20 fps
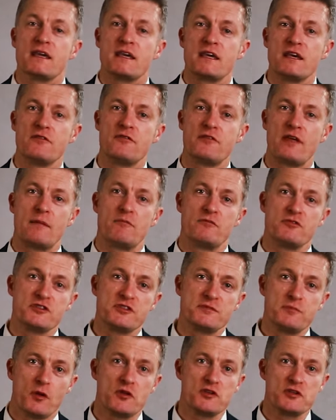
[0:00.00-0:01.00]
give them
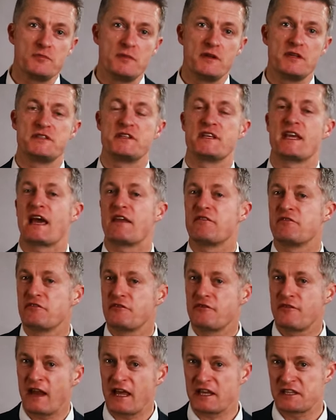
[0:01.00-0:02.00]
responsibility and
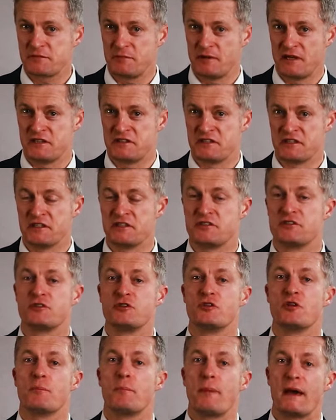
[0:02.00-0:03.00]
flexibility to
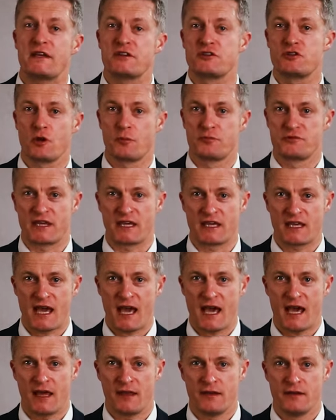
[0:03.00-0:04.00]
do the best jobs they
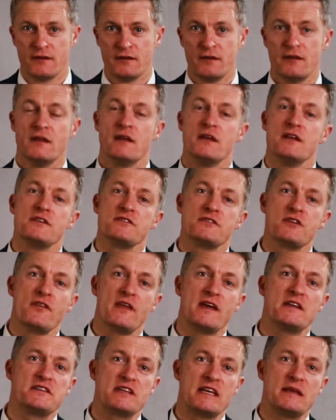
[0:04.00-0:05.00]
can, so
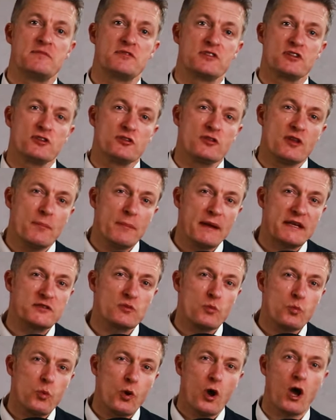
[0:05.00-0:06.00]
their teams can do their
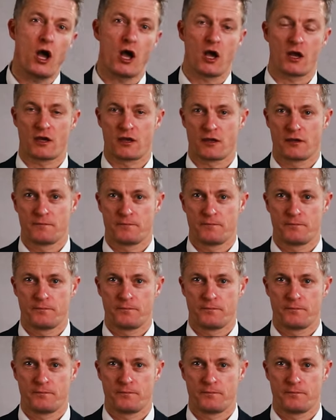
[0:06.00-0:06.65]
best work.